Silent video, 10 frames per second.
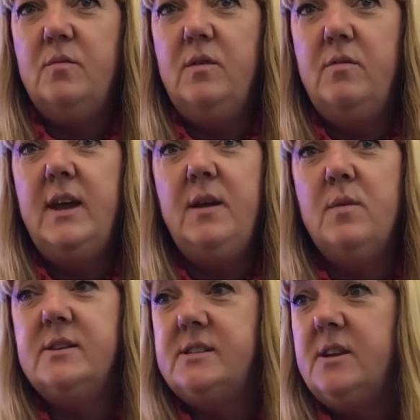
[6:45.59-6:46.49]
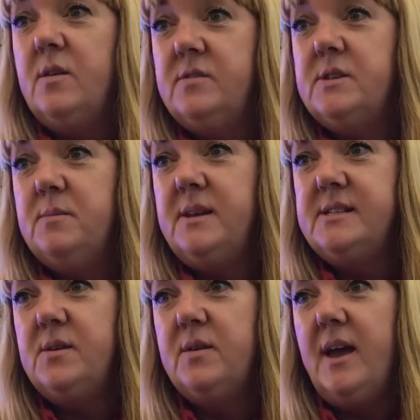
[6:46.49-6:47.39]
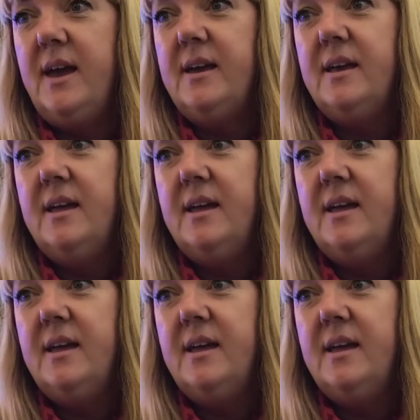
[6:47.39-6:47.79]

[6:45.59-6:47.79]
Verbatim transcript: We really want to know if somebody's okay.